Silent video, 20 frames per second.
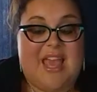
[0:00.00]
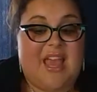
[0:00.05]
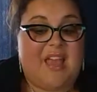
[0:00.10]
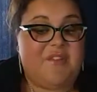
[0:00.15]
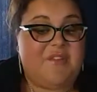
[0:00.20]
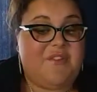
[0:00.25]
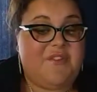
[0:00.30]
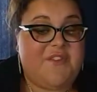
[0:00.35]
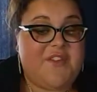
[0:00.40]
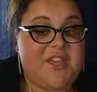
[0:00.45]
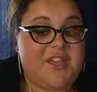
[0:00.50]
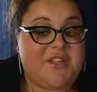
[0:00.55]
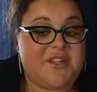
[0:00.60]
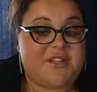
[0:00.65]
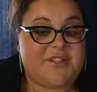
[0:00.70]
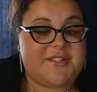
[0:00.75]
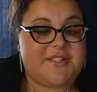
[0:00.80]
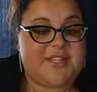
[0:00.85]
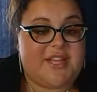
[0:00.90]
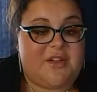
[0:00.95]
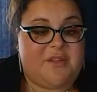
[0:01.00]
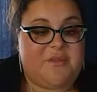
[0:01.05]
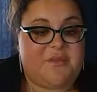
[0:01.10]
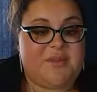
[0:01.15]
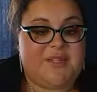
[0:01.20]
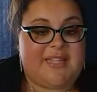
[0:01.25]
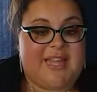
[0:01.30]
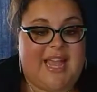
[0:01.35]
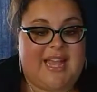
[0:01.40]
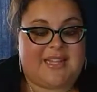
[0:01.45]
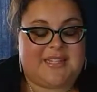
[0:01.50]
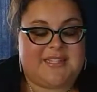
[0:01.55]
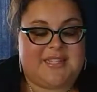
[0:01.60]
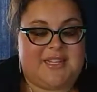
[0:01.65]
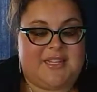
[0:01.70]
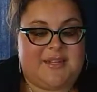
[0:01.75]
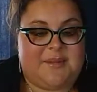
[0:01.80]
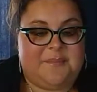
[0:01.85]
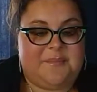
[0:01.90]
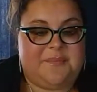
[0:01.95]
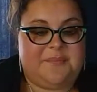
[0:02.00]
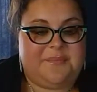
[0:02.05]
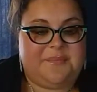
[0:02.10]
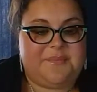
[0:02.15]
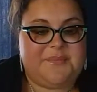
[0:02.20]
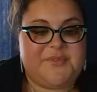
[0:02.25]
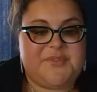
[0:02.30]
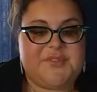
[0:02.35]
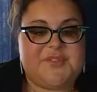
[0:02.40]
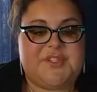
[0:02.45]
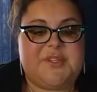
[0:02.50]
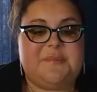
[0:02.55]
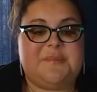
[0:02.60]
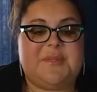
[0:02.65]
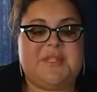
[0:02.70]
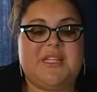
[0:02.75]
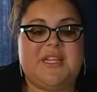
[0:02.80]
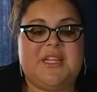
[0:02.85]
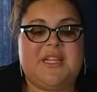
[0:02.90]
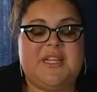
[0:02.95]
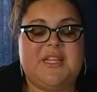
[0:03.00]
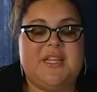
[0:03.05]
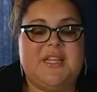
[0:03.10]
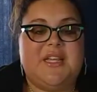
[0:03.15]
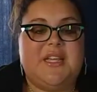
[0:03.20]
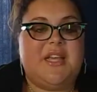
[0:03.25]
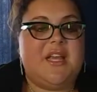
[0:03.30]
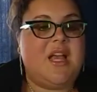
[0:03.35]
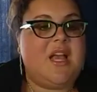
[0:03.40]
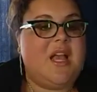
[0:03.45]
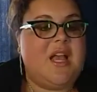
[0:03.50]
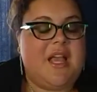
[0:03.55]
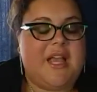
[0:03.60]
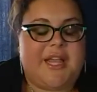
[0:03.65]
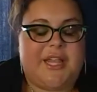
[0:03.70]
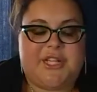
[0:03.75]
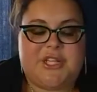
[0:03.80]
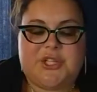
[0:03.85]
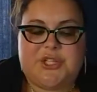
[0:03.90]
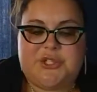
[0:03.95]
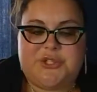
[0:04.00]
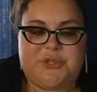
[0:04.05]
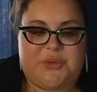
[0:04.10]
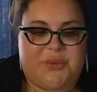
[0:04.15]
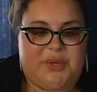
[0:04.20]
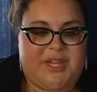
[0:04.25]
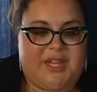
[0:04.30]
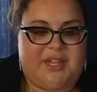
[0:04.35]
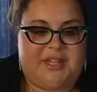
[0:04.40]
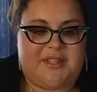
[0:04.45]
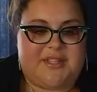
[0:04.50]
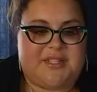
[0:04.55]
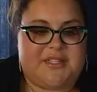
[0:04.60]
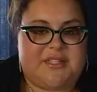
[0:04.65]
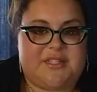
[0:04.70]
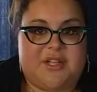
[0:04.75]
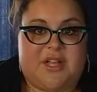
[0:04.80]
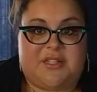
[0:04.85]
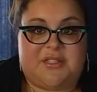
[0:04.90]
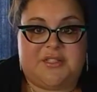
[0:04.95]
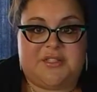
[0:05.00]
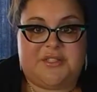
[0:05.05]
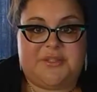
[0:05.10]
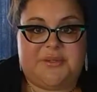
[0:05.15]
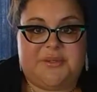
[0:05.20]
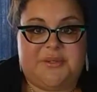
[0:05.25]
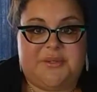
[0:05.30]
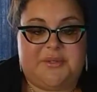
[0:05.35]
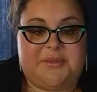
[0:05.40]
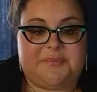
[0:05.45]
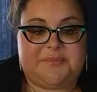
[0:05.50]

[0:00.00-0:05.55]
and feel yourself relaxing, simply enjoying the solitude.